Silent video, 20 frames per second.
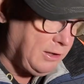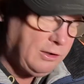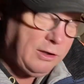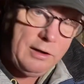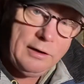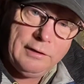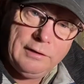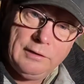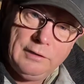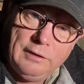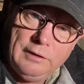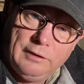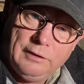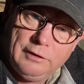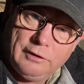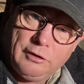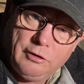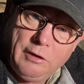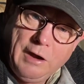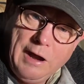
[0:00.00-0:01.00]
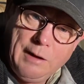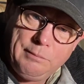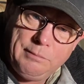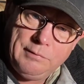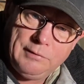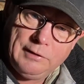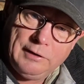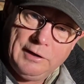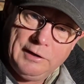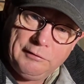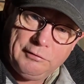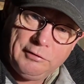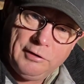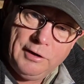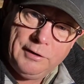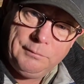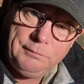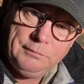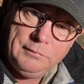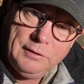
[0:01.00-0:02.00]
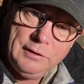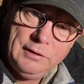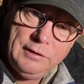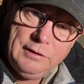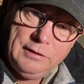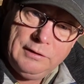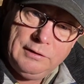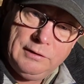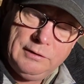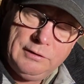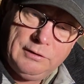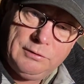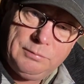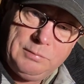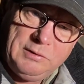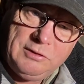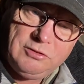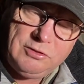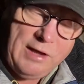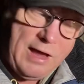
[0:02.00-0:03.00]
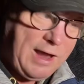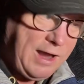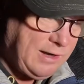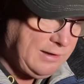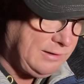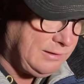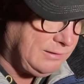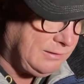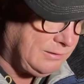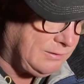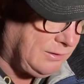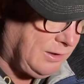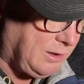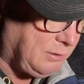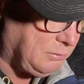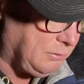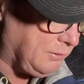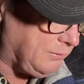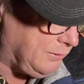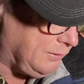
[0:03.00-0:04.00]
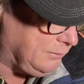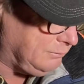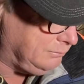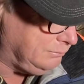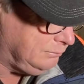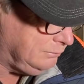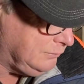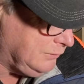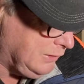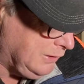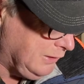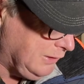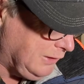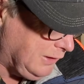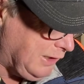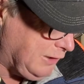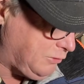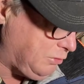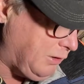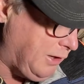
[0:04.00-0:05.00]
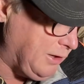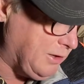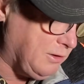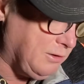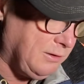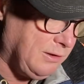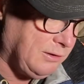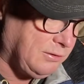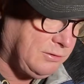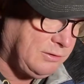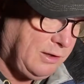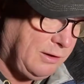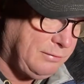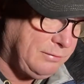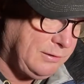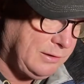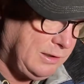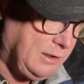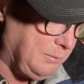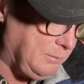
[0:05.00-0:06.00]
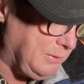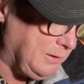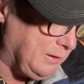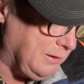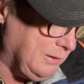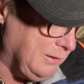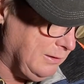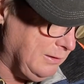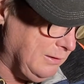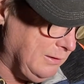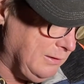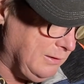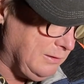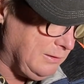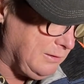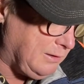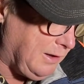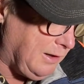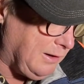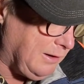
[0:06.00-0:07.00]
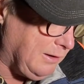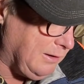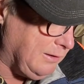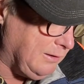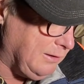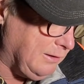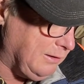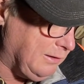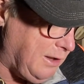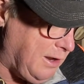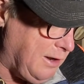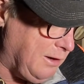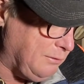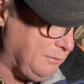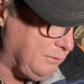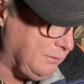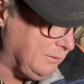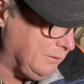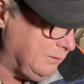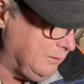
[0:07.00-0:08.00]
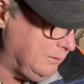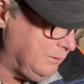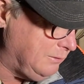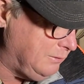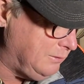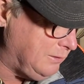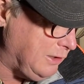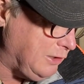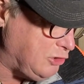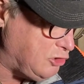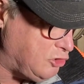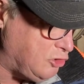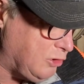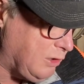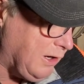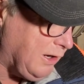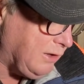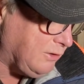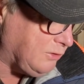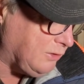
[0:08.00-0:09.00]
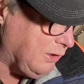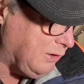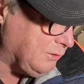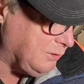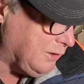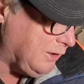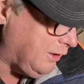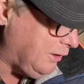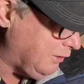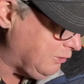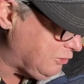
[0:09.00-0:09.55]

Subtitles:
on crap in life, right? You just be sad, and it's not worth it. That's why I do this stuff, to keep me kind of alive and teach you guys out there,